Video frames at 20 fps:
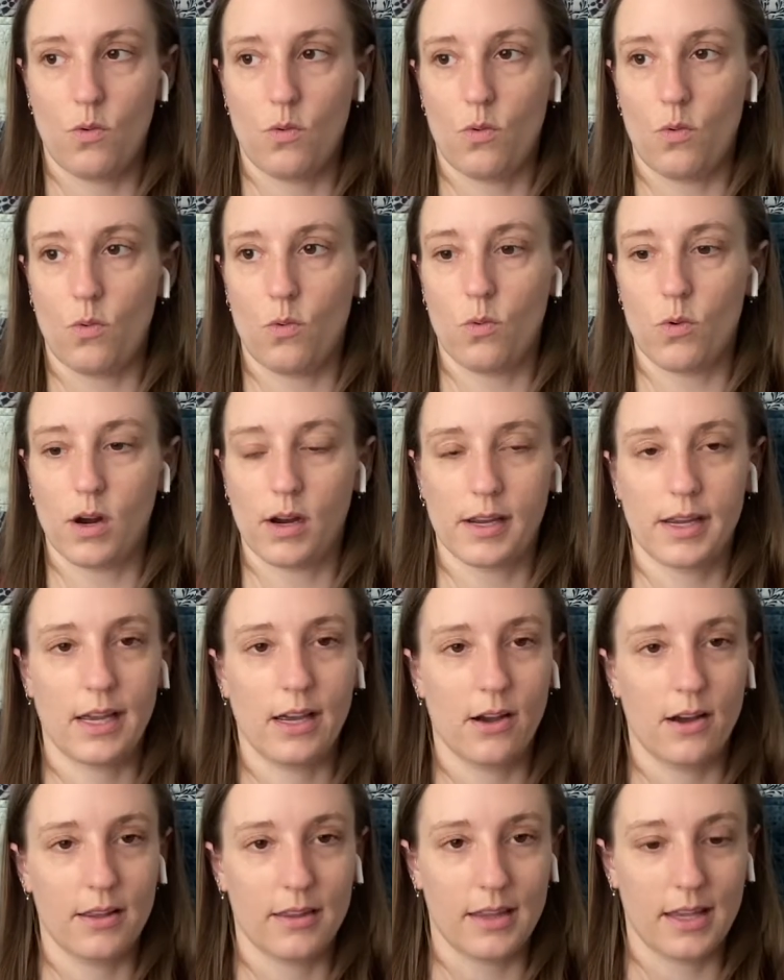
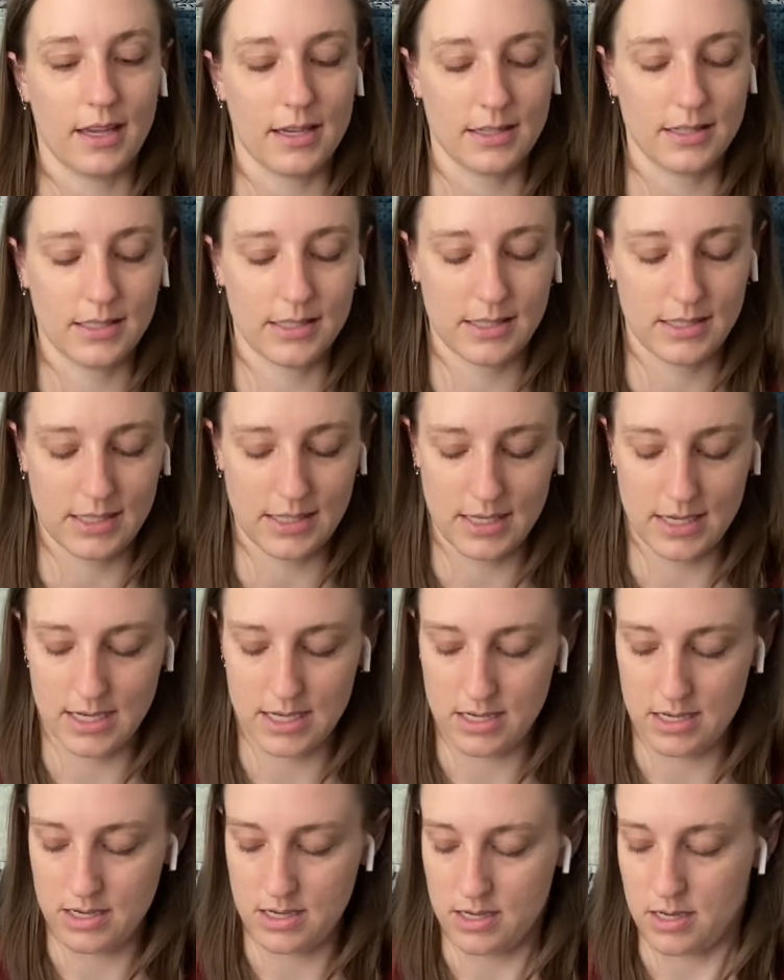working on this
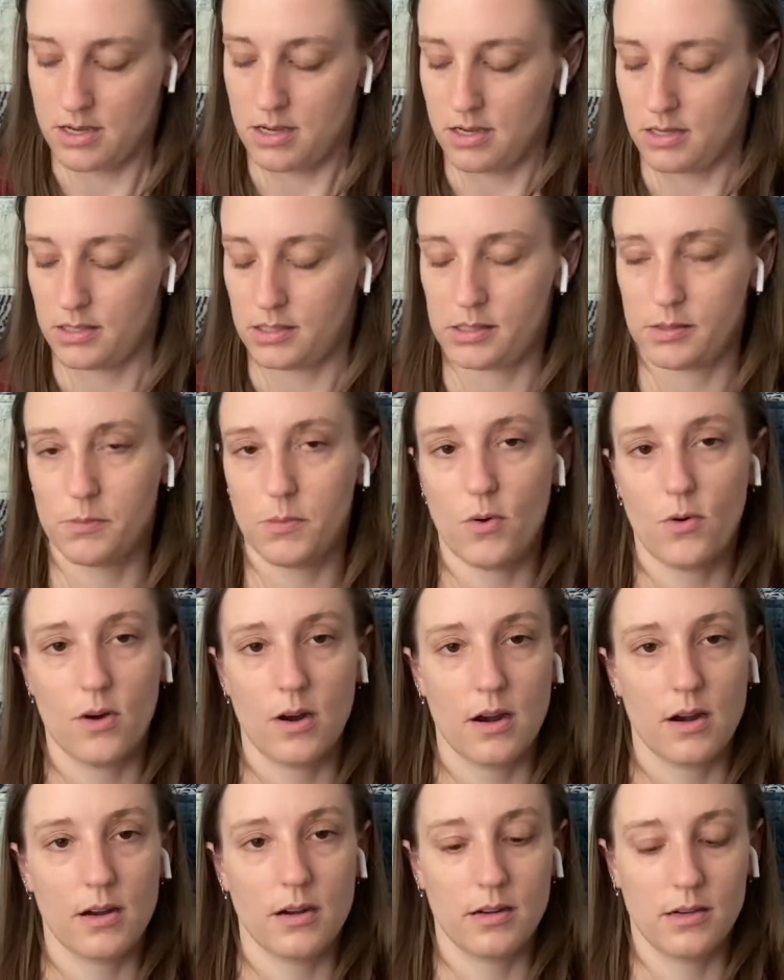some
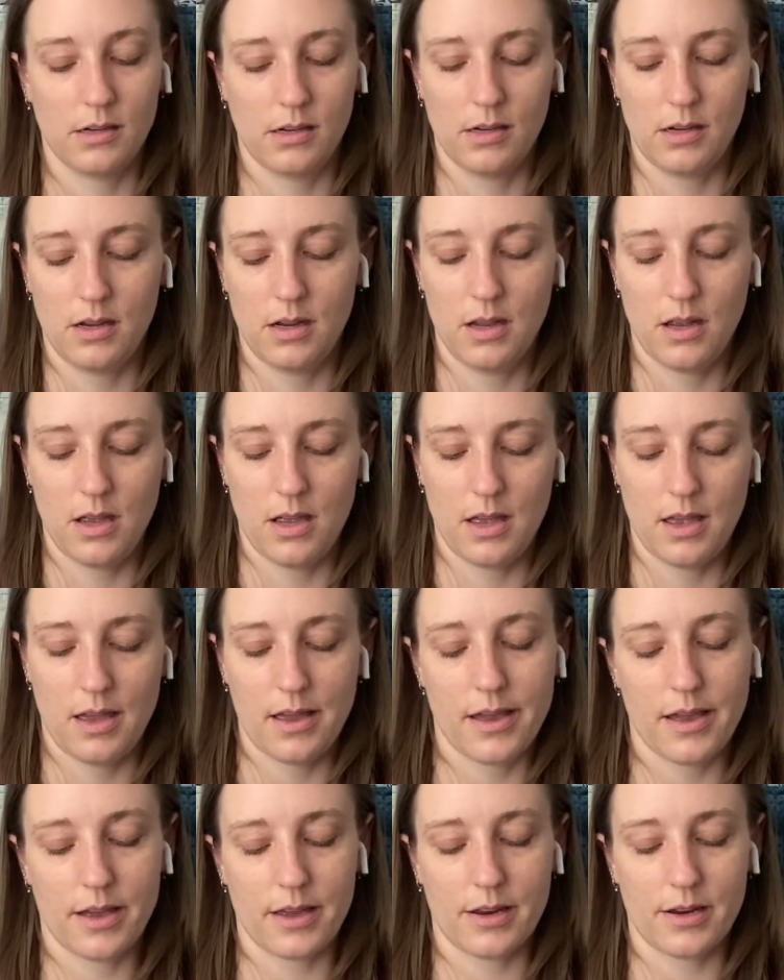more
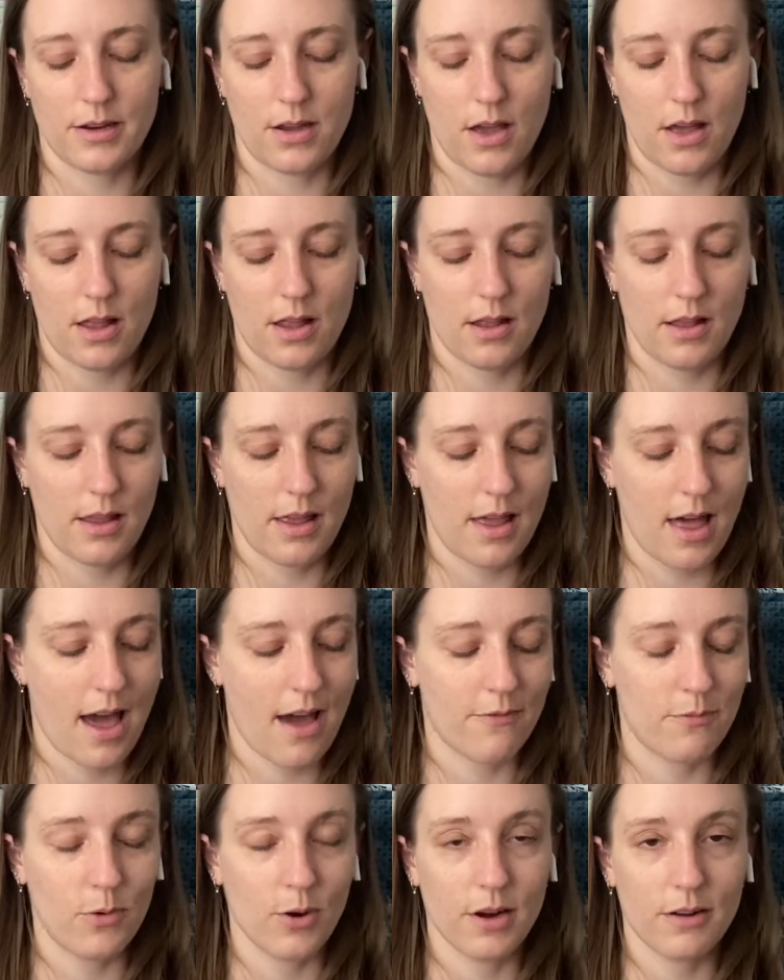and I'll
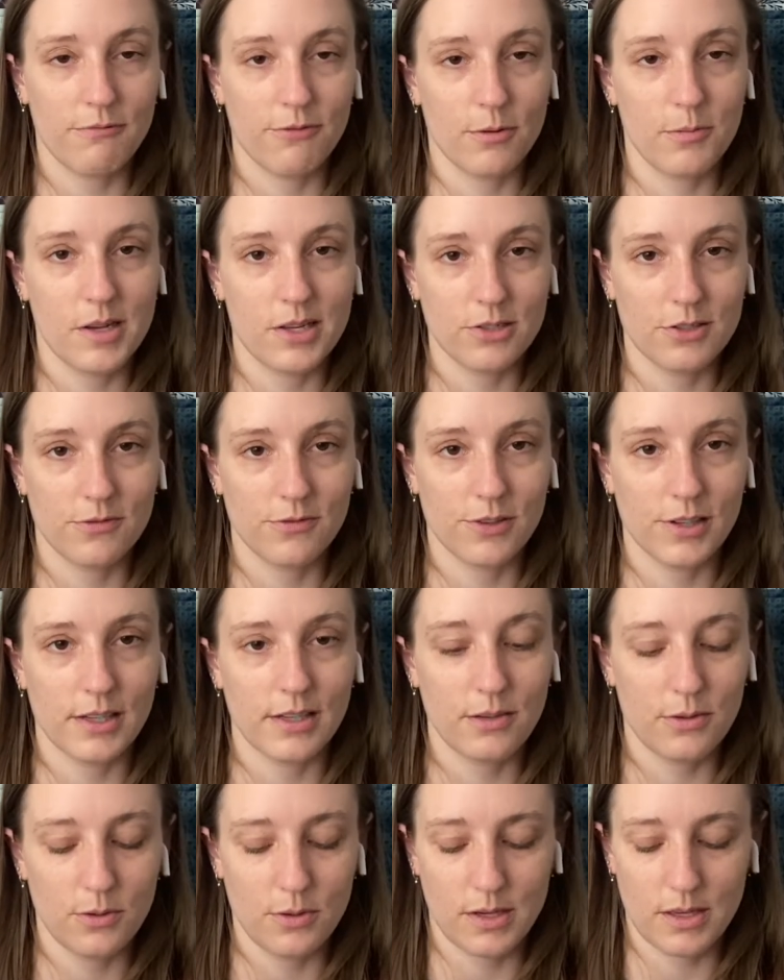have more information for
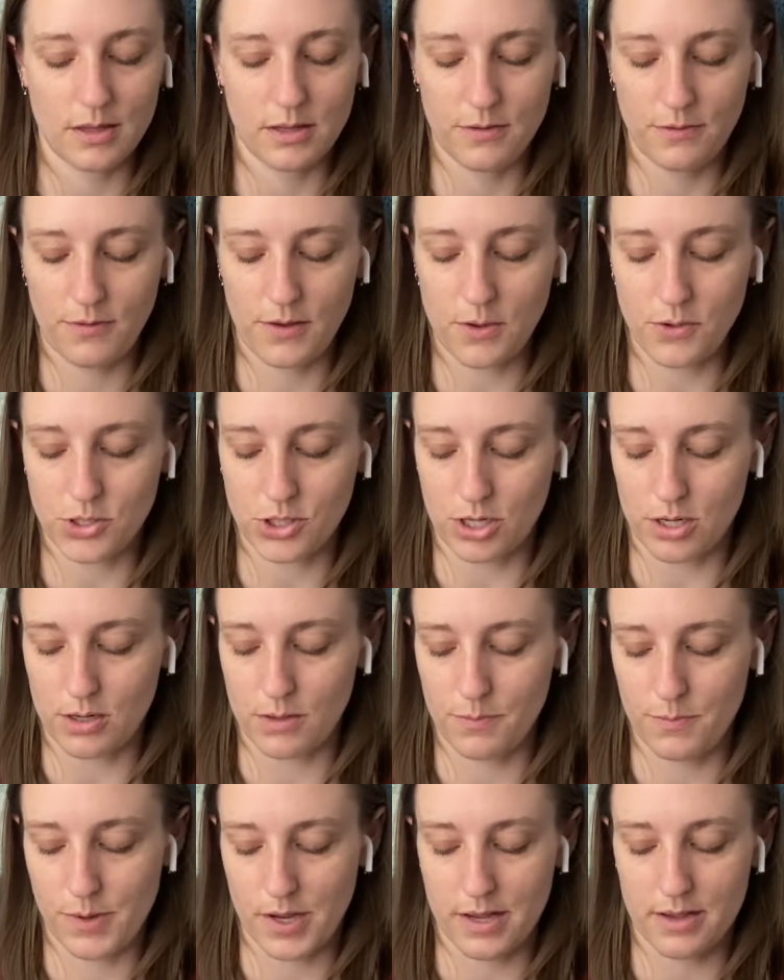you in the
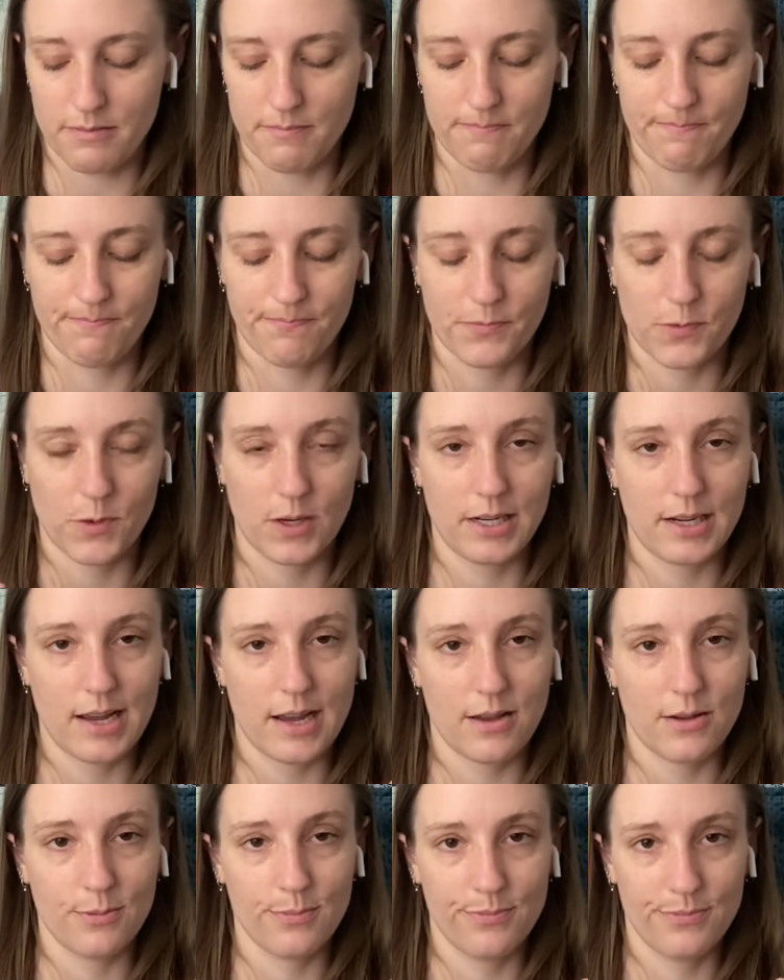future. But right
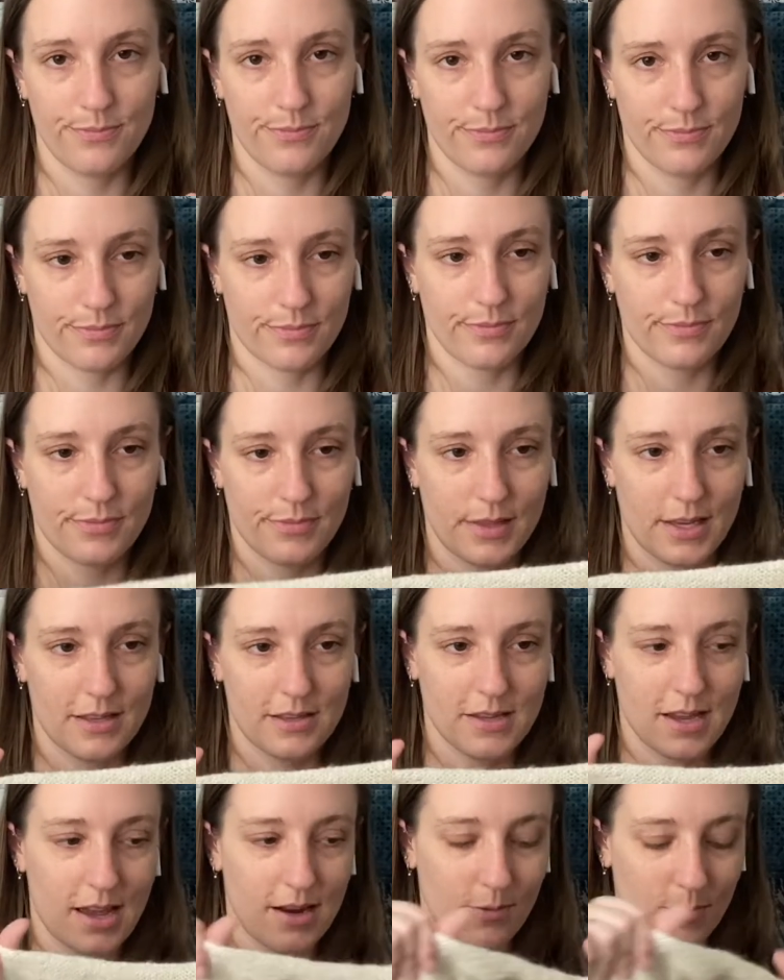now,
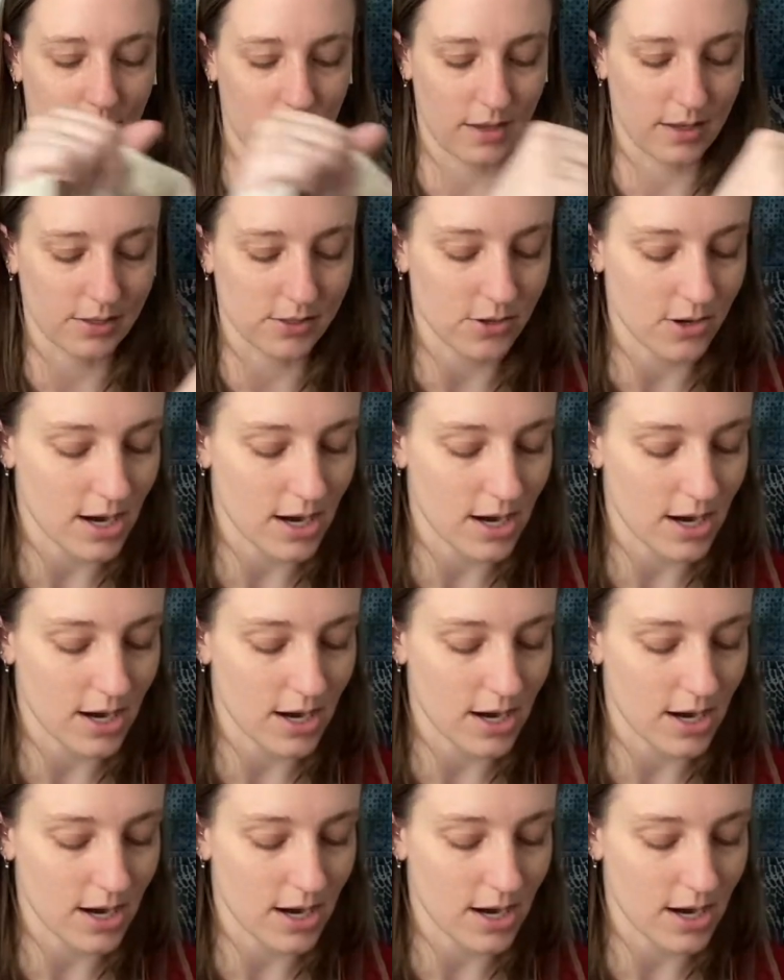that's kind of where things are